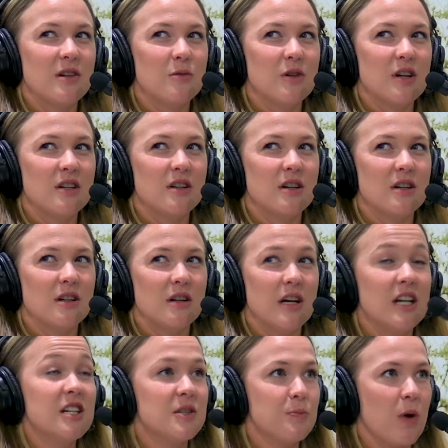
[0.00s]
there we're hunting on,
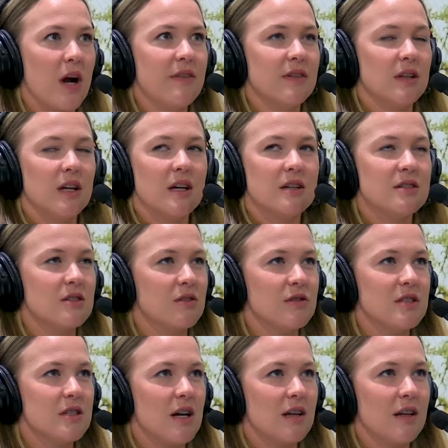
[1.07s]
and it's private land, so
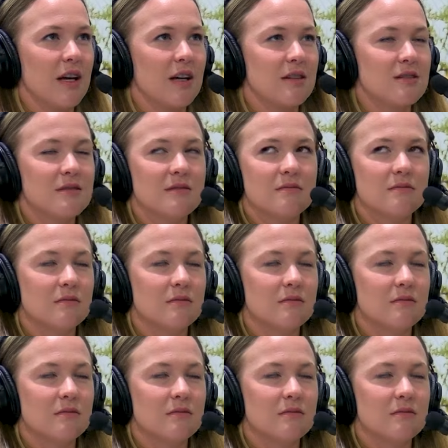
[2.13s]
it's not like it's...